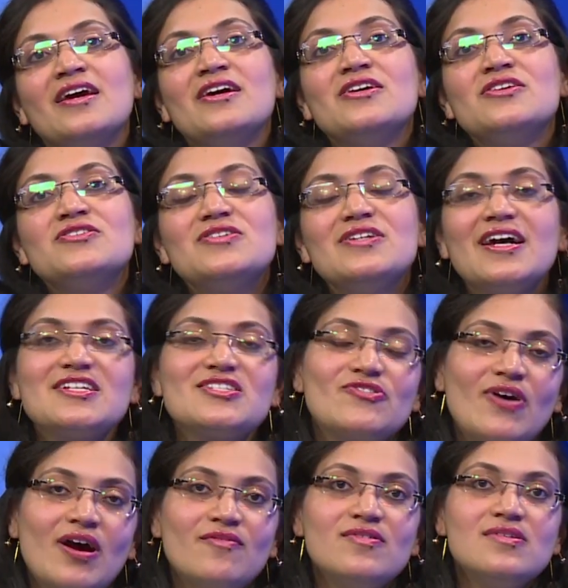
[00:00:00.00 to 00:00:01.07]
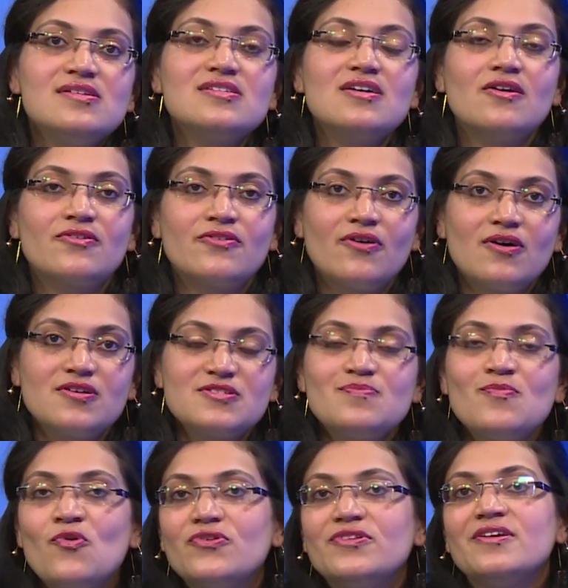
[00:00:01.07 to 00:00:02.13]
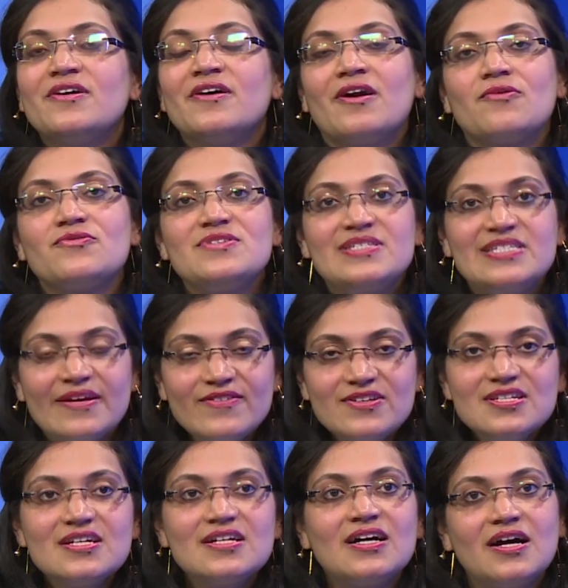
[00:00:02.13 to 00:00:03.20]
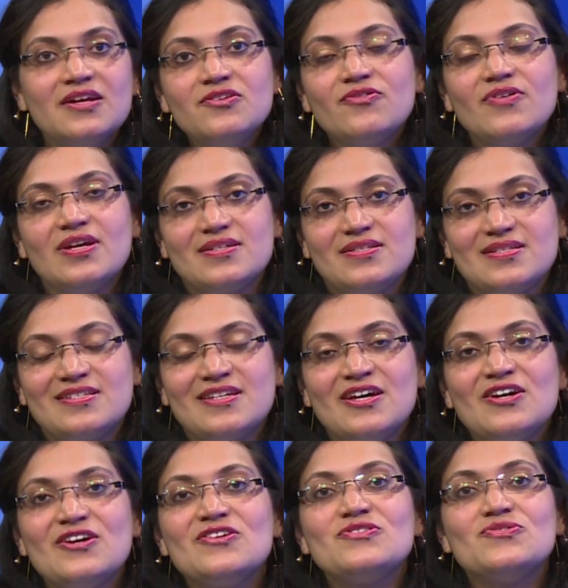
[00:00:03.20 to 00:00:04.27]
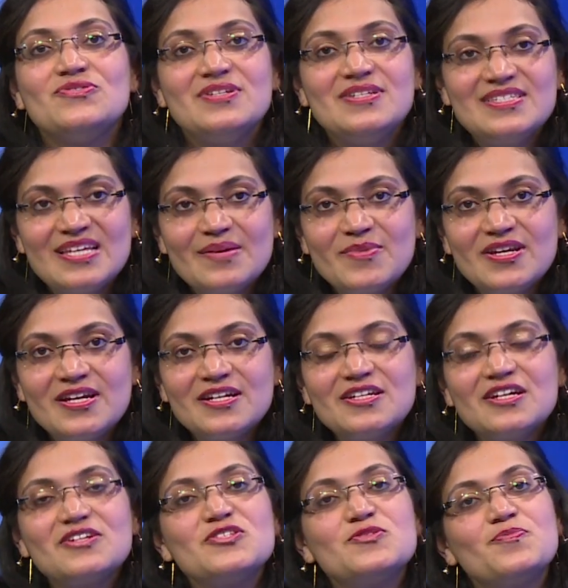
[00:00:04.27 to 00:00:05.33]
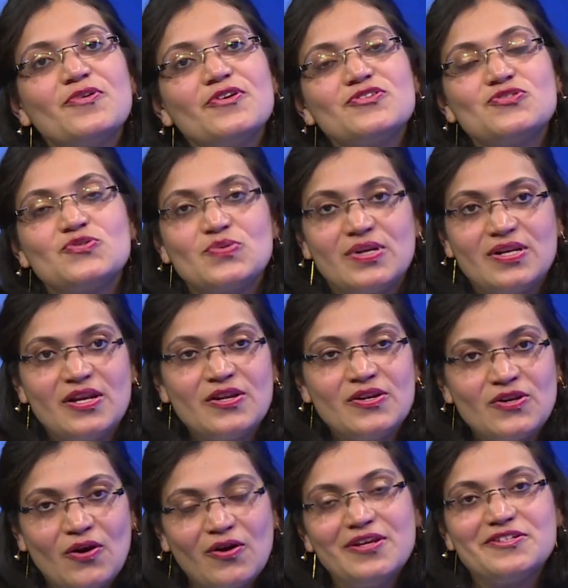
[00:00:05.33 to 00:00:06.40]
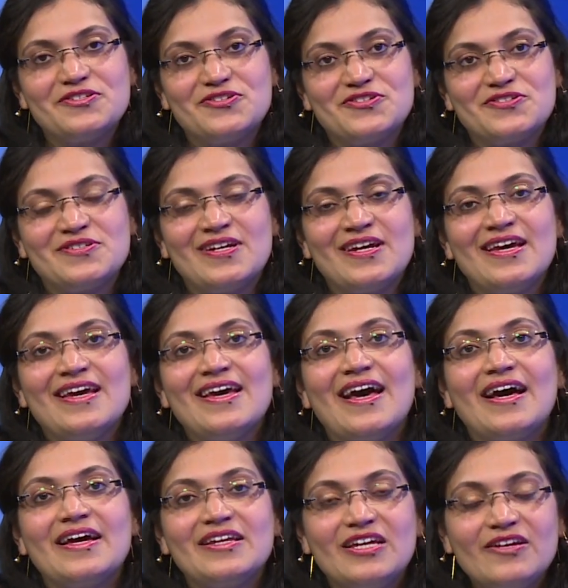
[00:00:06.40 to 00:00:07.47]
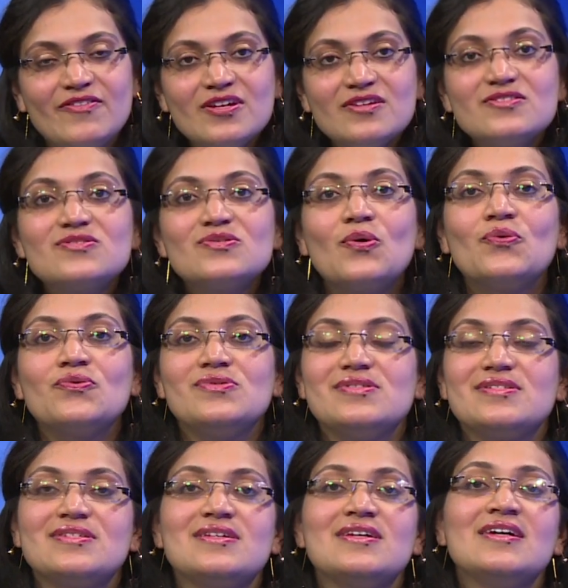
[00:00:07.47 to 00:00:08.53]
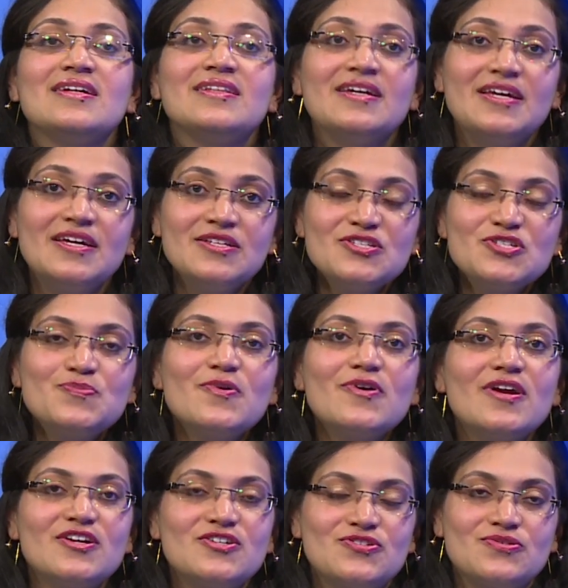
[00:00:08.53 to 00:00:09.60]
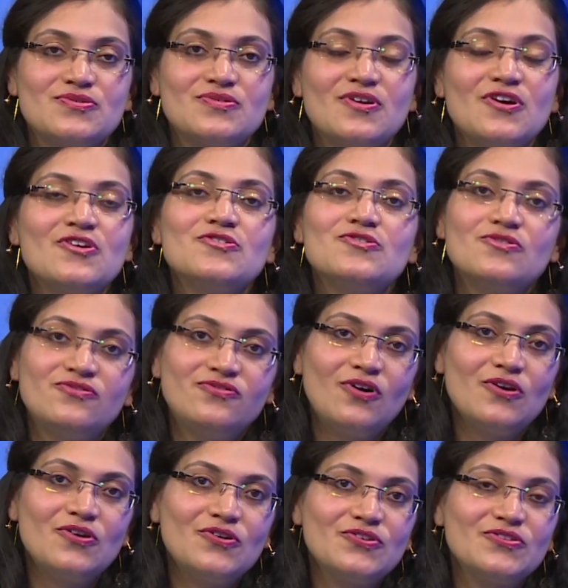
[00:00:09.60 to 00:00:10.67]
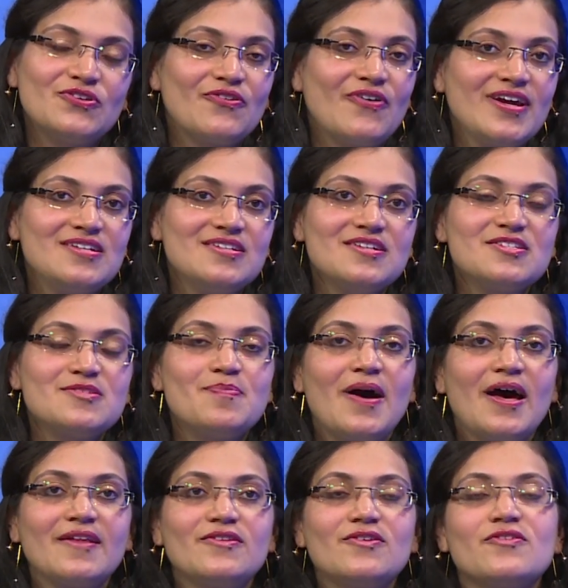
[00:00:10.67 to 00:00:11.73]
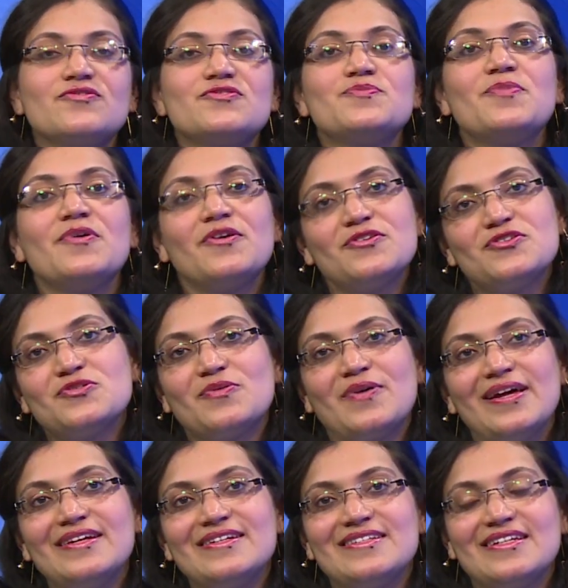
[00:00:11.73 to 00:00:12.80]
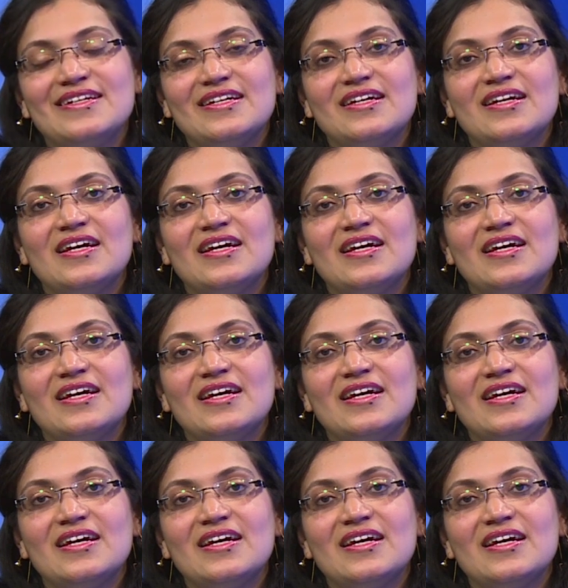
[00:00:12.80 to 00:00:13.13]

She has traveled across more than around 70 countries to disseminate spiritual knowledge and giving souls the inspiration to follow the righteous path of spirituality.